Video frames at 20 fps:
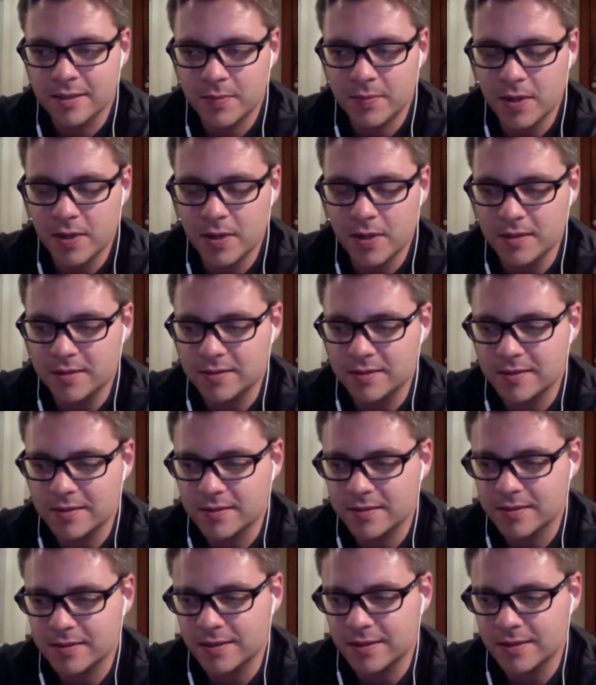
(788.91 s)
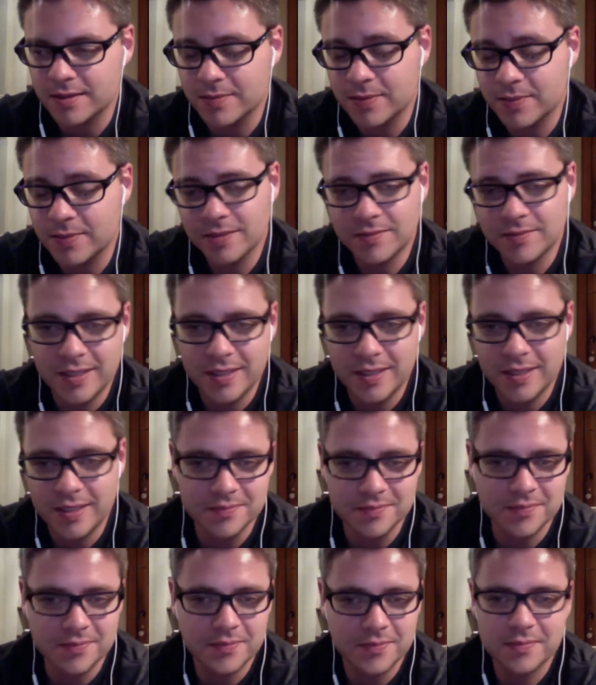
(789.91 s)
products. But hey,
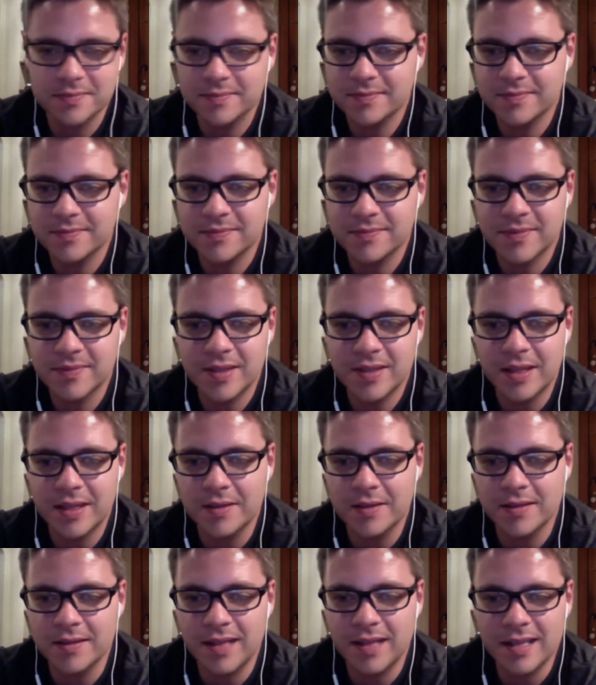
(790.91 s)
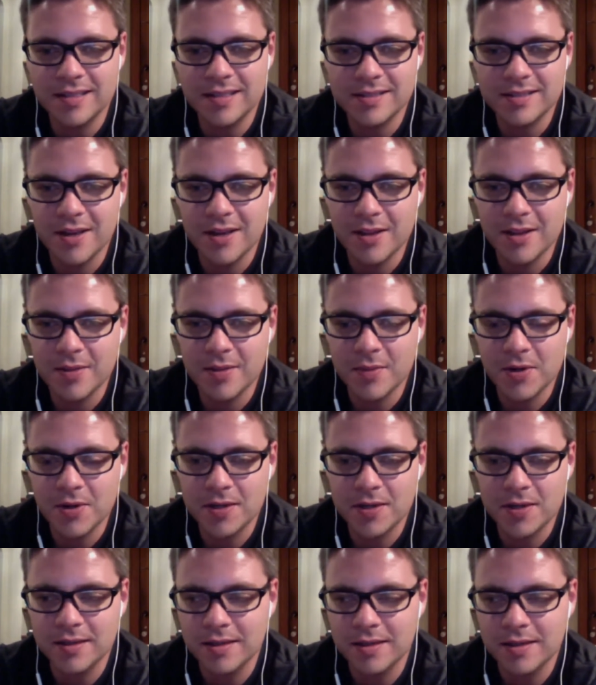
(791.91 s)
they saw the
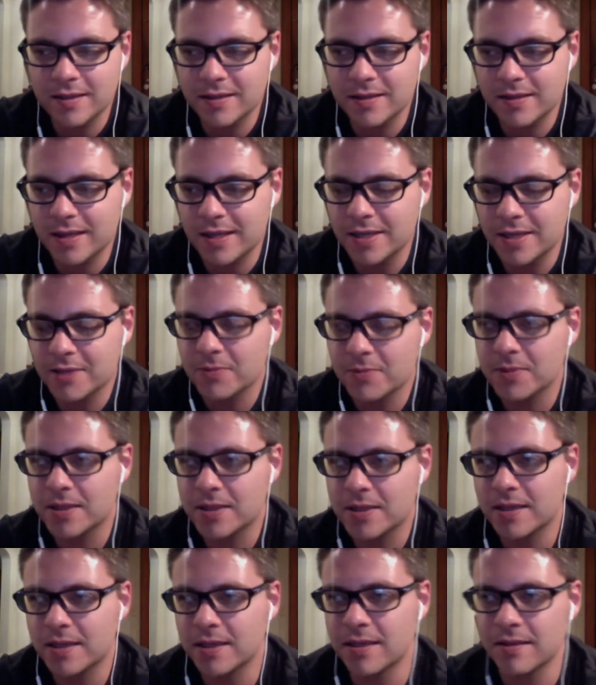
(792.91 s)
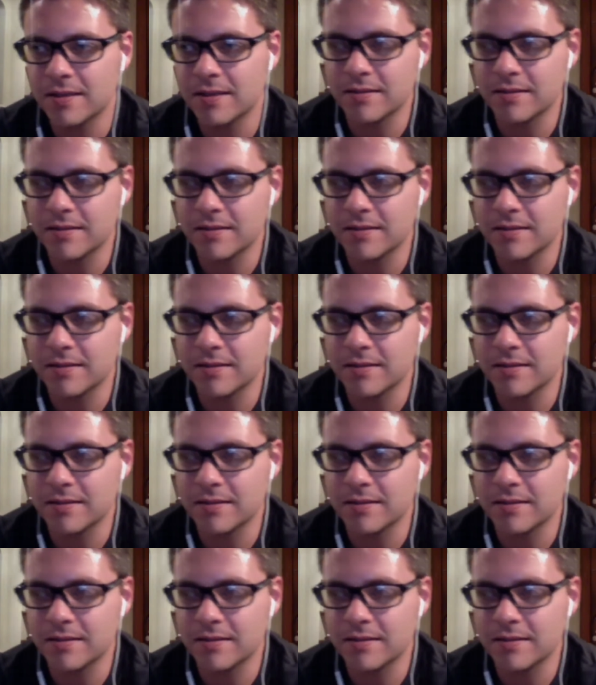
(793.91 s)
market and they did what they did.